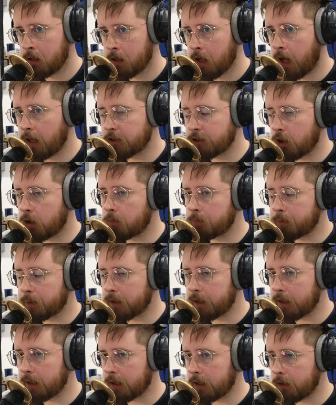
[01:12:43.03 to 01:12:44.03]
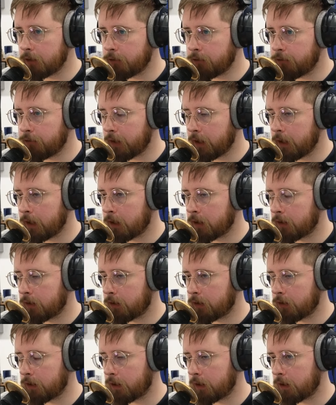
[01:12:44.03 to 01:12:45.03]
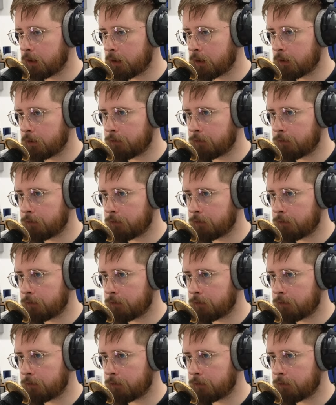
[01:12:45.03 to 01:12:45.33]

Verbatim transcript: I where, don't believe you know, in the does.